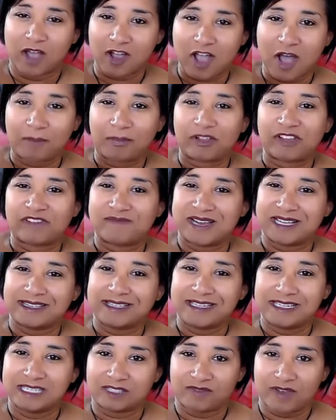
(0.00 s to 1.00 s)
couple of my
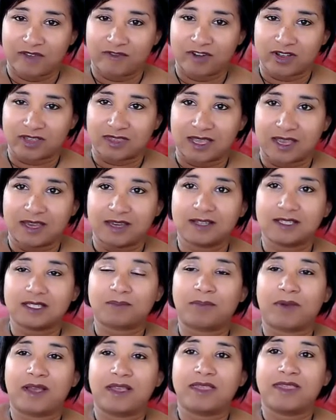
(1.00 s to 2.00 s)
least favorite things,
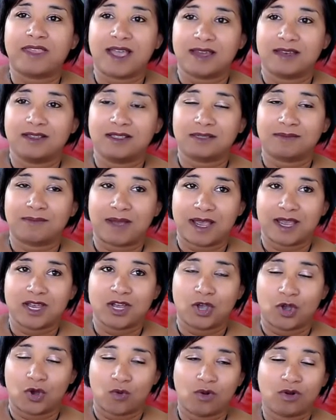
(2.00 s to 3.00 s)
but that is my
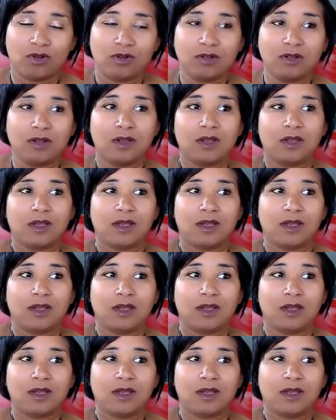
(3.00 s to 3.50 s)
goal